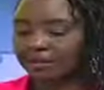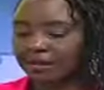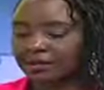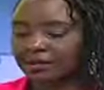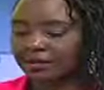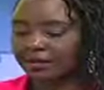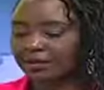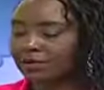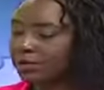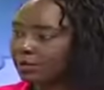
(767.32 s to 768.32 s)
then palliative
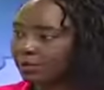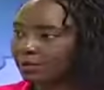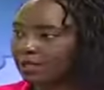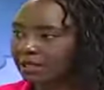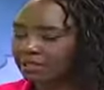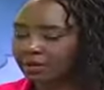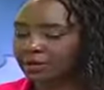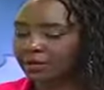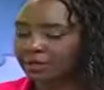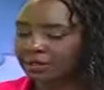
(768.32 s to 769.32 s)
care also includes the other
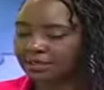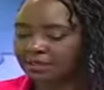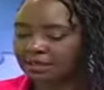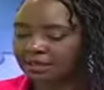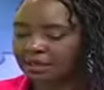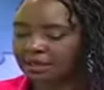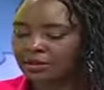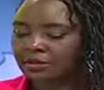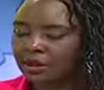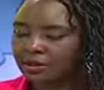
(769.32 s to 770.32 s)
terminal illnesses.
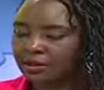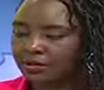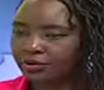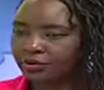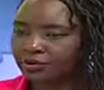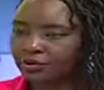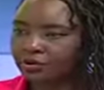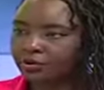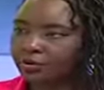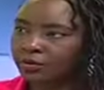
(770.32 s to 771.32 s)
So I want to
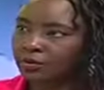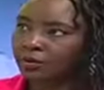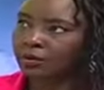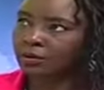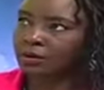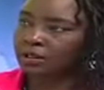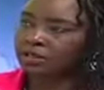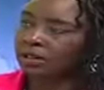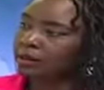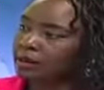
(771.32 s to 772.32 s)

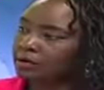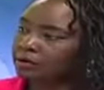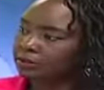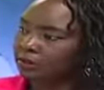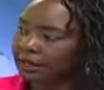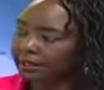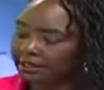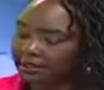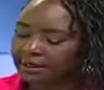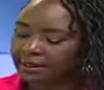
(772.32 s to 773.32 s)
talk about
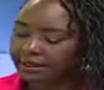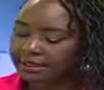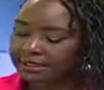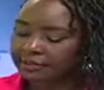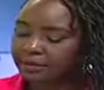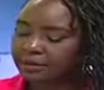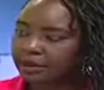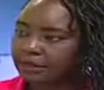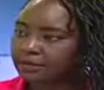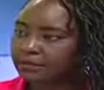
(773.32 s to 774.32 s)
pain.
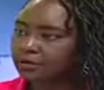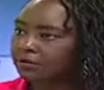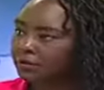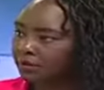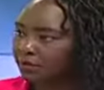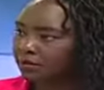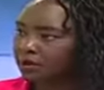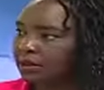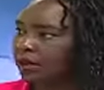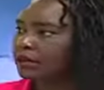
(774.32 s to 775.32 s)
80% of patients
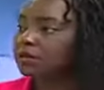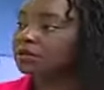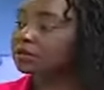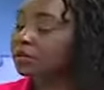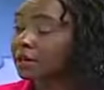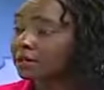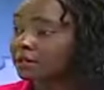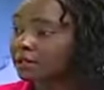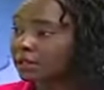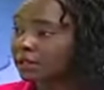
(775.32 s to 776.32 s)
with the diagnosis of
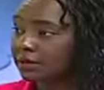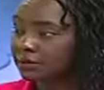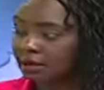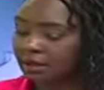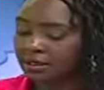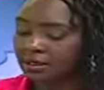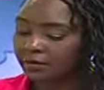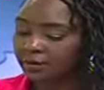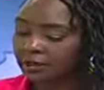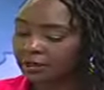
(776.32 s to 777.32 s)
cancer or HIV and AIDS,
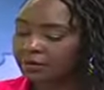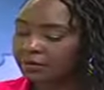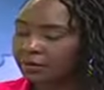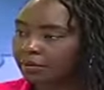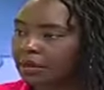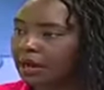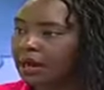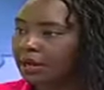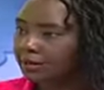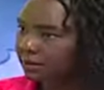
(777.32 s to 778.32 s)
for example,
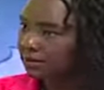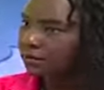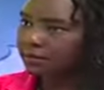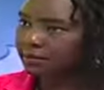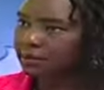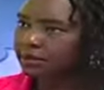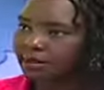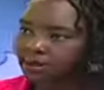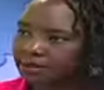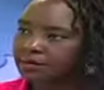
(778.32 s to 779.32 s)
are said to be
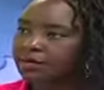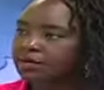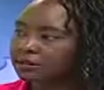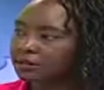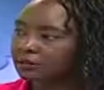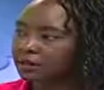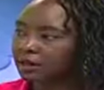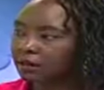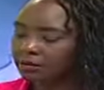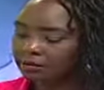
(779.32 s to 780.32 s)
experiencing
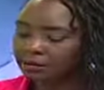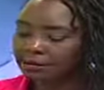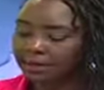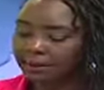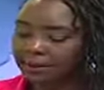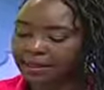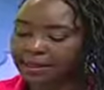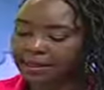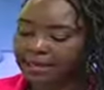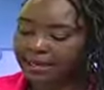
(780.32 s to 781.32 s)
pain most of the time.
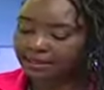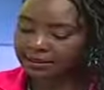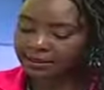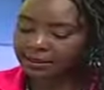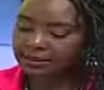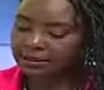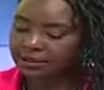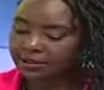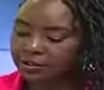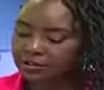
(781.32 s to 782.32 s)
Yet the
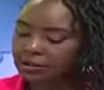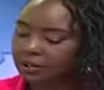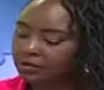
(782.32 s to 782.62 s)
International